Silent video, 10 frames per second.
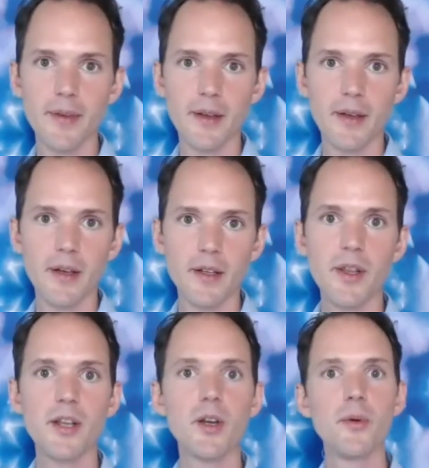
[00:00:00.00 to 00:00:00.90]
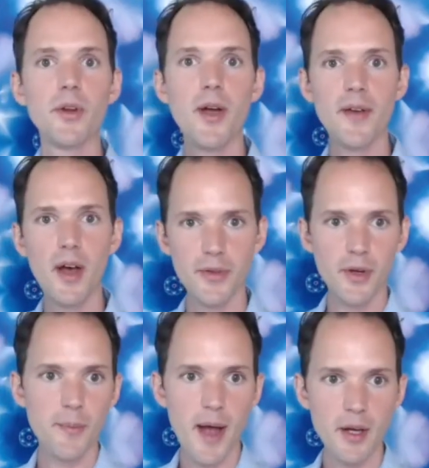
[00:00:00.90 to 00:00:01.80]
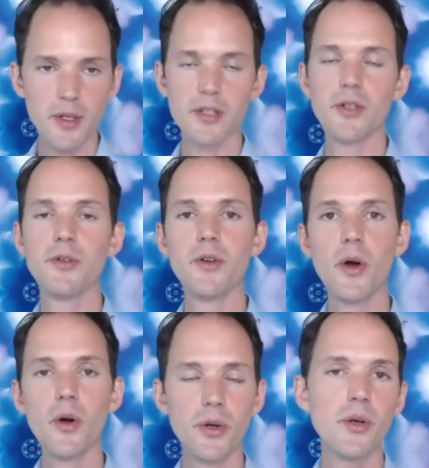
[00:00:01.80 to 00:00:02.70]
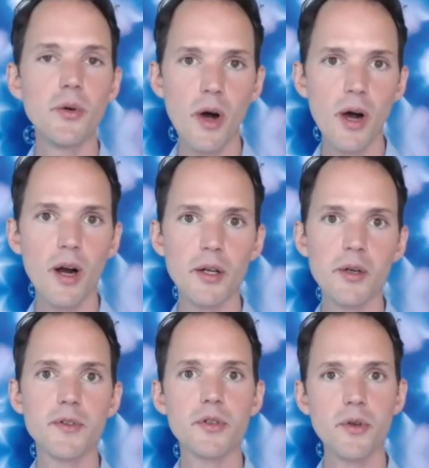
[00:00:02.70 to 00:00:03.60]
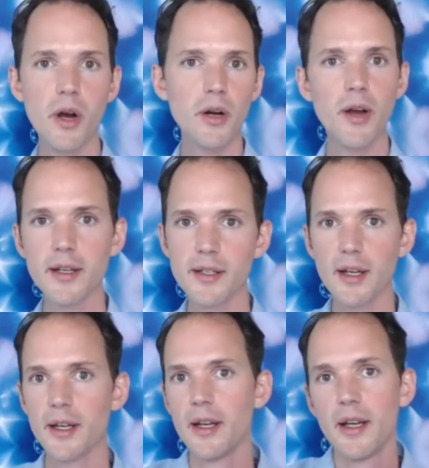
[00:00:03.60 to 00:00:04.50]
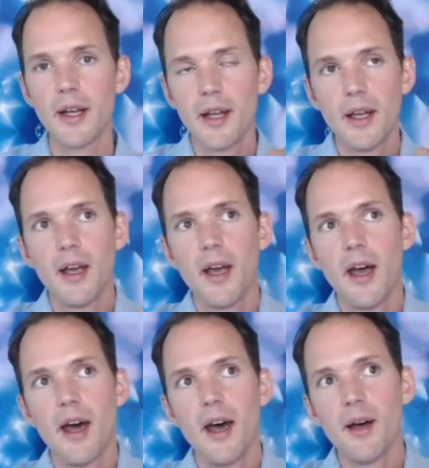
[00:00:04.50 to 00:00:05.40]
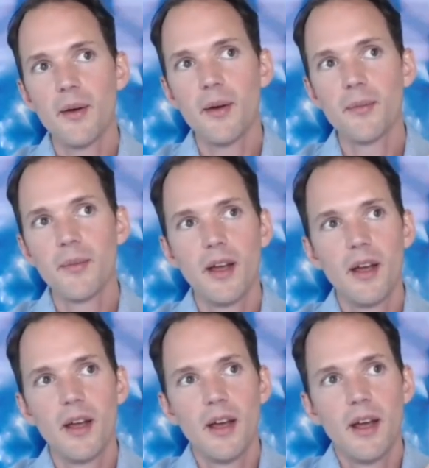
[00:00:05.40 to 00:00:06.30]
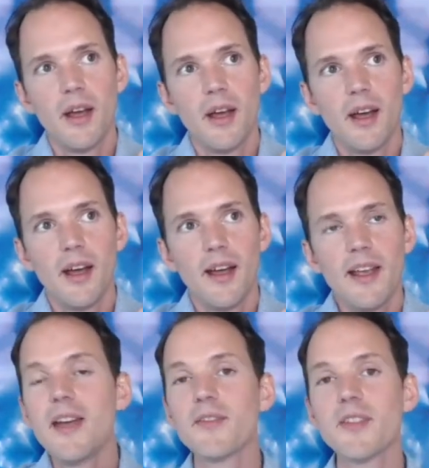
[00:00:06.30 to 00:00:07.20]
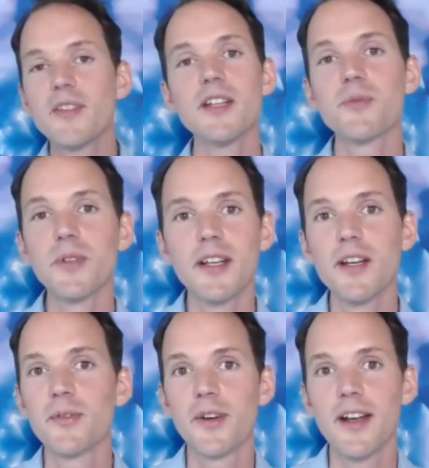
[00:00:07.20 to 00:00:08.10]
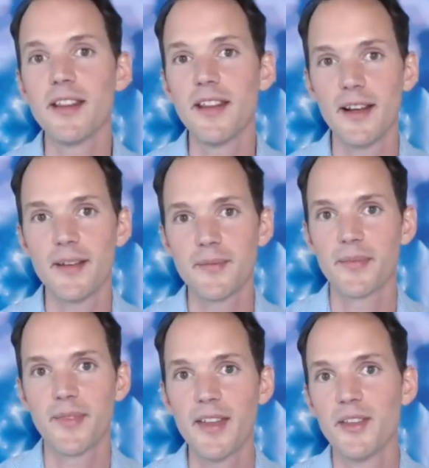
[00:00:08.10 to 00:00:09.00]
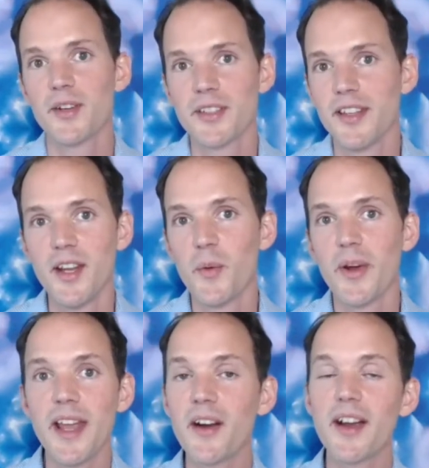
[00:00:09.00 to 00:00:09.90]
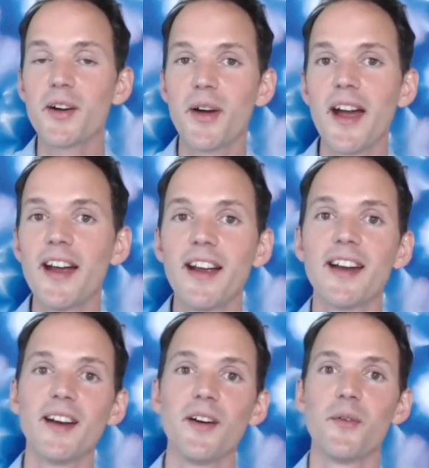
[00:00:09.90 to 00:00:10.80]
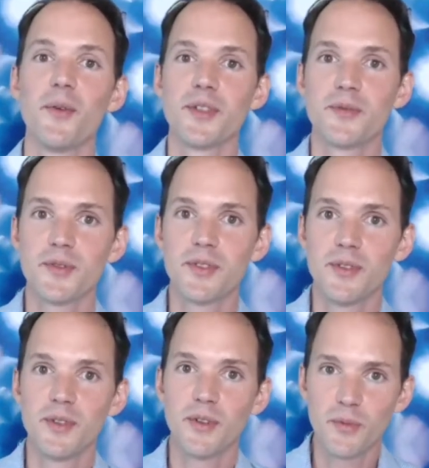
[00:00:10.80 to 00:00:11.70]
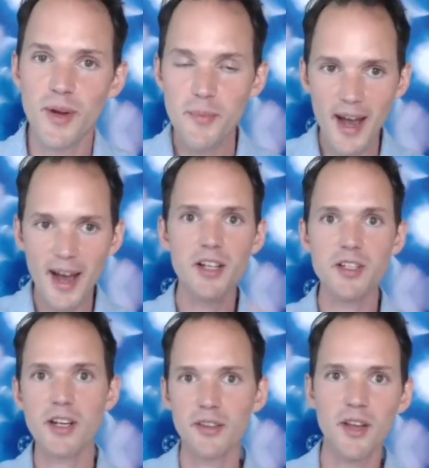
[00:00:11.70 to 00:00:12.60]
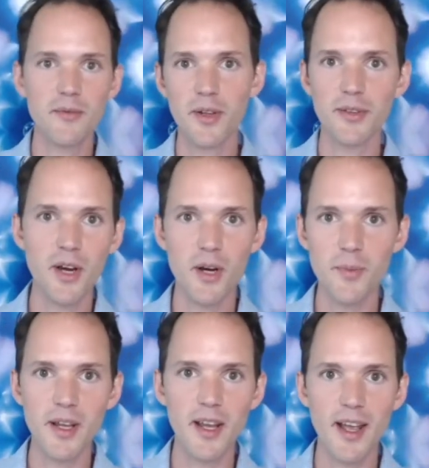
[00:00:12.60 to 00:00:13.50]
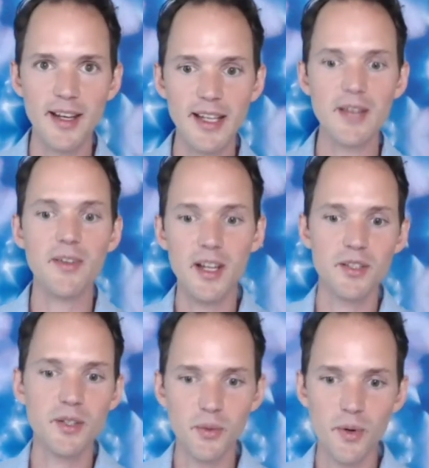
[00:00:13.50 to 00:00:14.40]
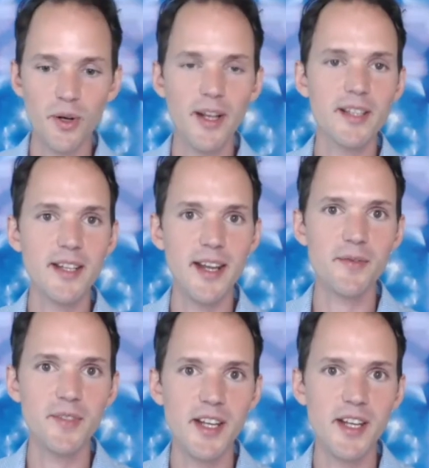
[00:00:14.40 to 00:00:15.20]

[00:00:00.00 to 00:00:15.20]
so that you you have healthier boundaries. You know who you are, you have a stronger identity. Um, EFT is really good for anything. And there's, you know, when Gary Craig was repackaging thought field therapy and giving it to the world as EFT,